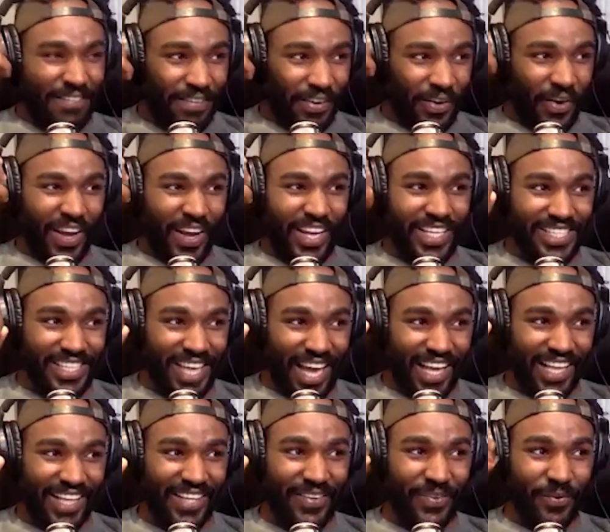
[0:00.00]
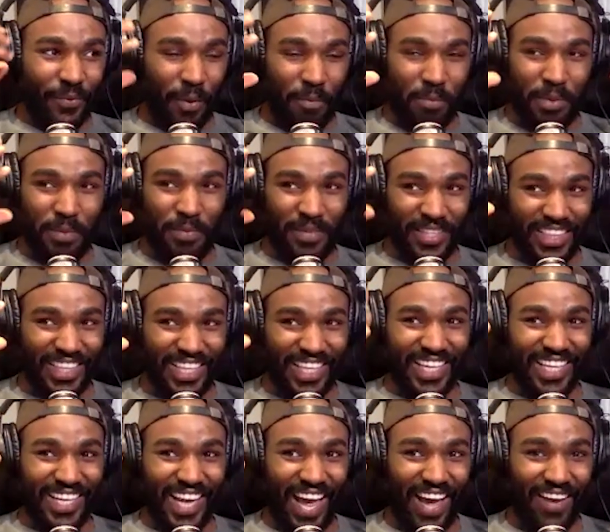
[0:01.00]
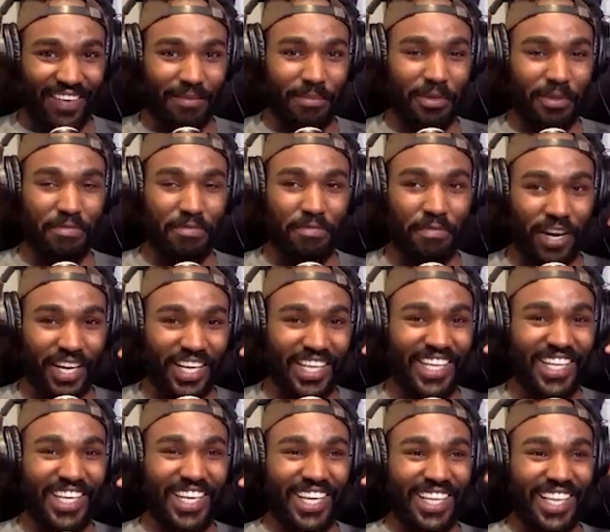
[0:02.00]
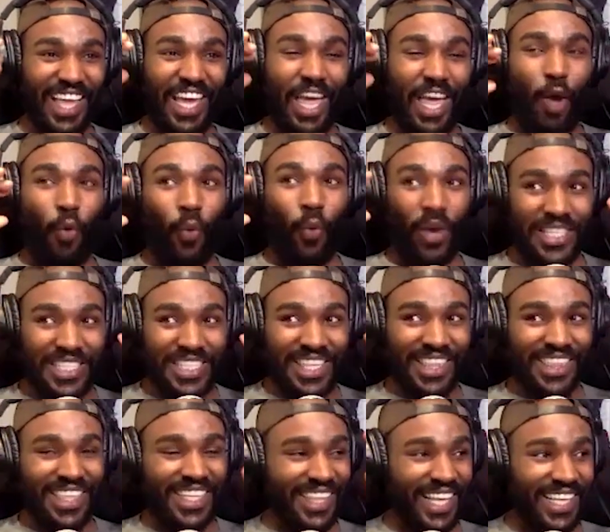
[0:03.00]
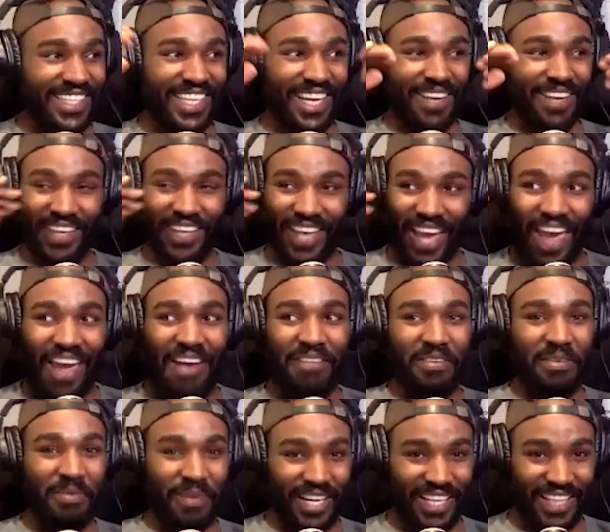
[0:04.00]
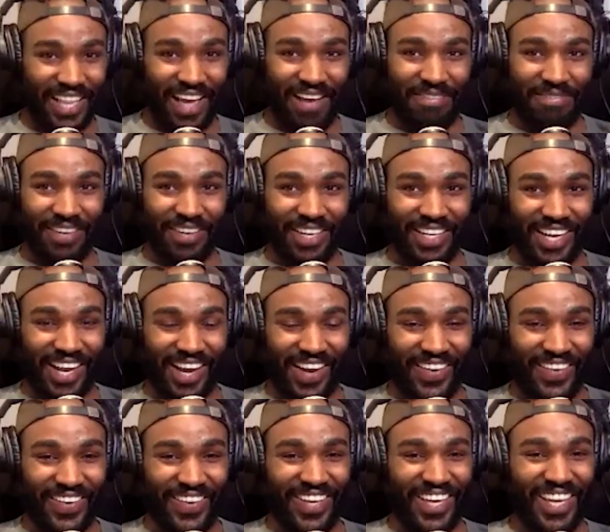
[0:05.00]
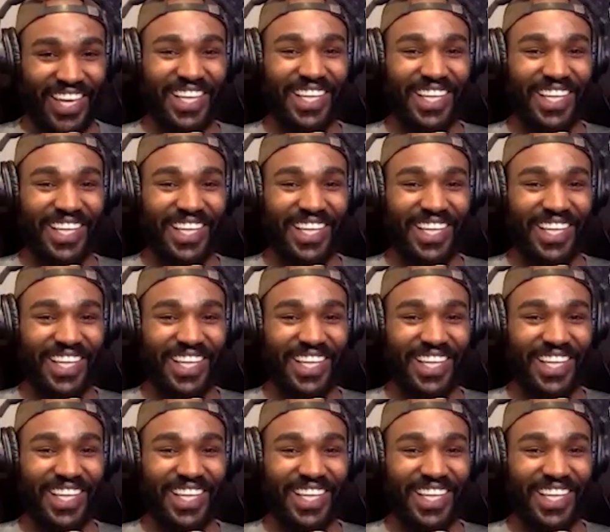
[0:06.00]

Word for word: figure out exactly what people think and how to be funny. Like, what's the thing that's going to make everybody laugh right now? Mm.